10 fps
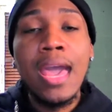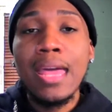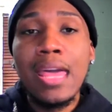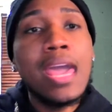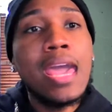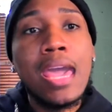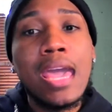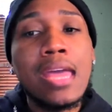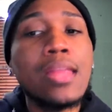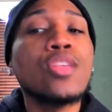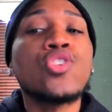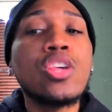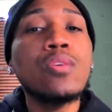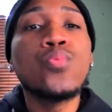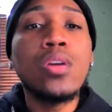And
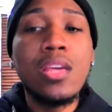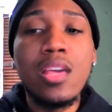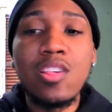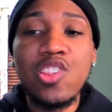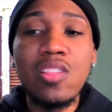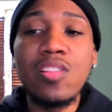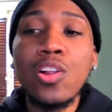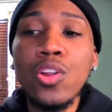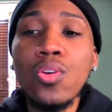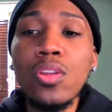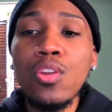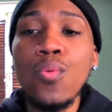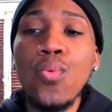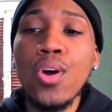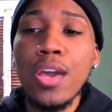she really is, she's clearly the
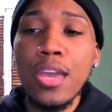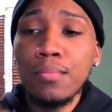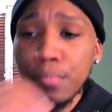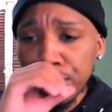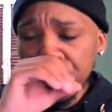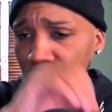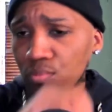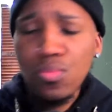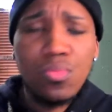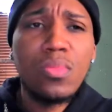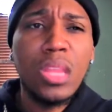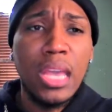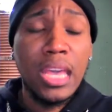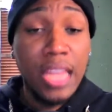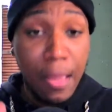one
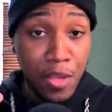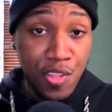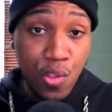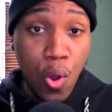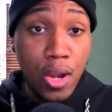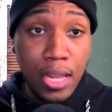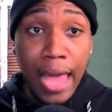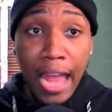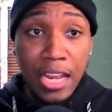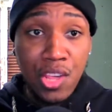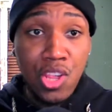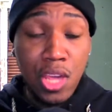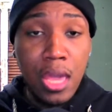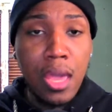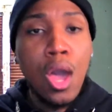that be starting a lot of this
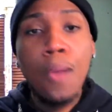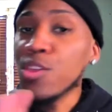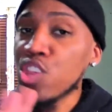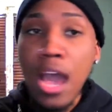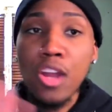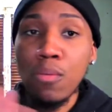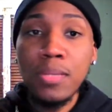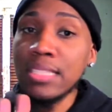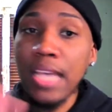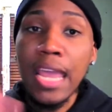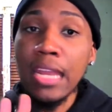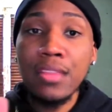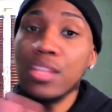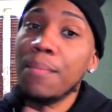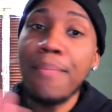shit. But y'all don't be saying
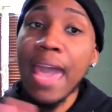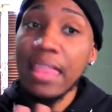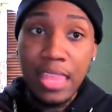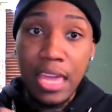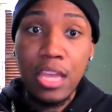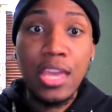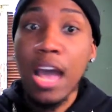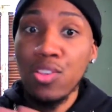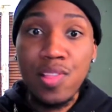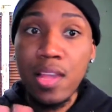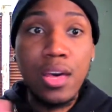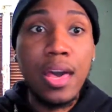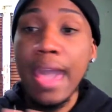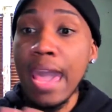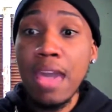nothing about that. Y'all just let her
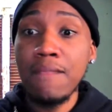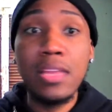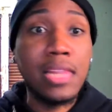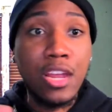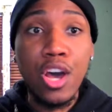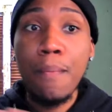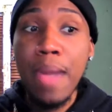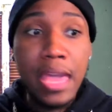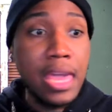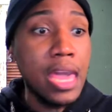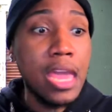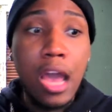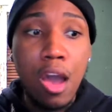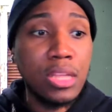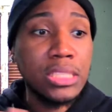have it, let her make it, and
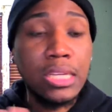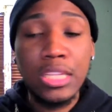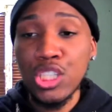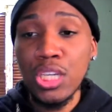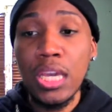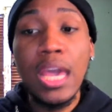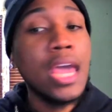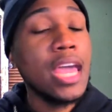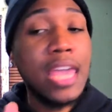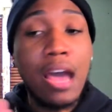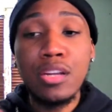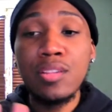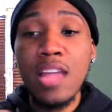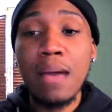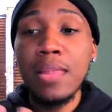all this other shit. And y'all need to
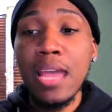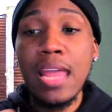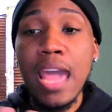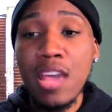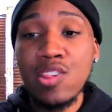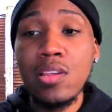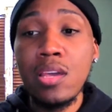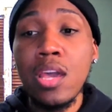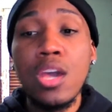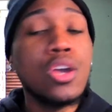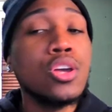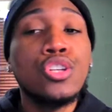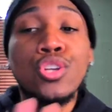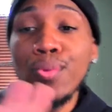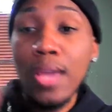stop letting Ashley
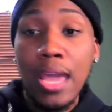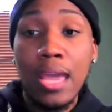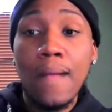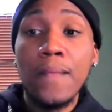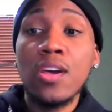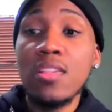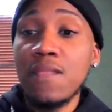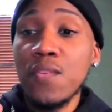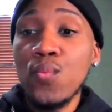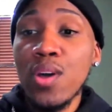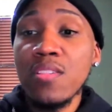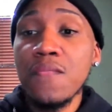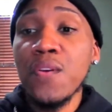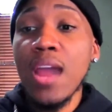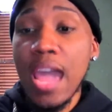do that. Because if it wasn't
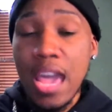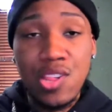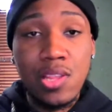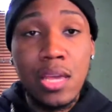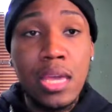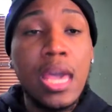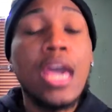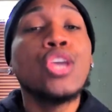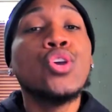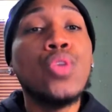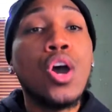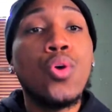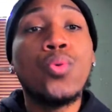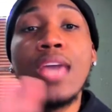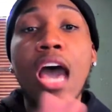for Ashley, you
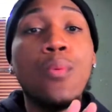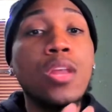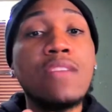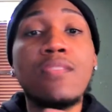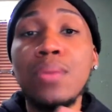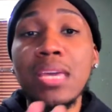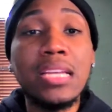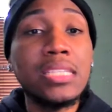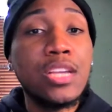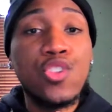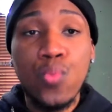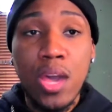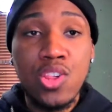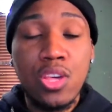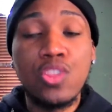know, y'all wouldn't even be in this
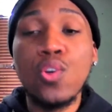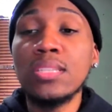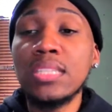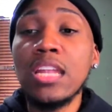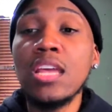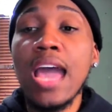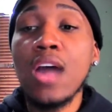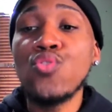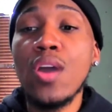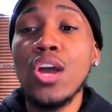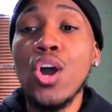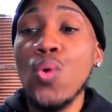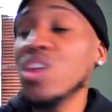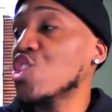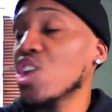situation. So instead of y'all trying to
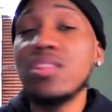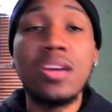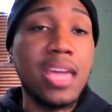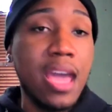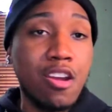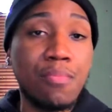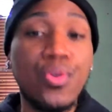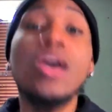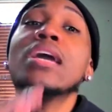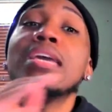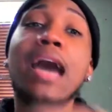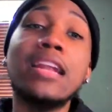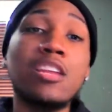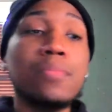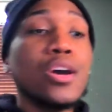hold each other accountable, y'all
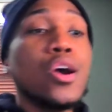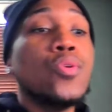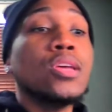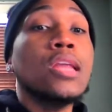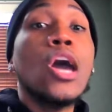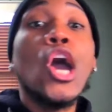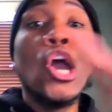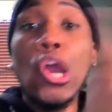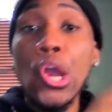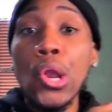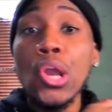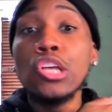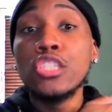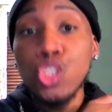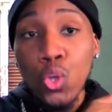need to be holding her
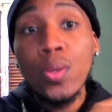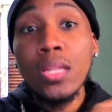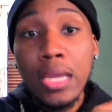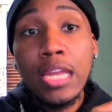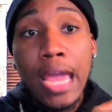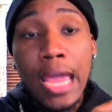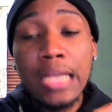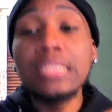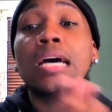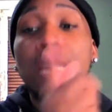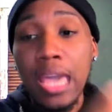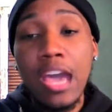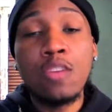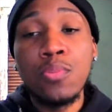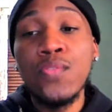Stewie looking ass
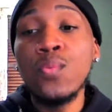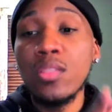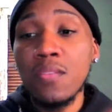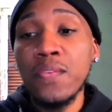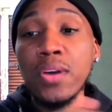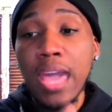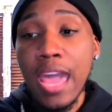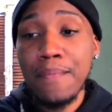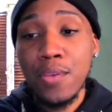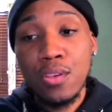accountable for what the fuck happened.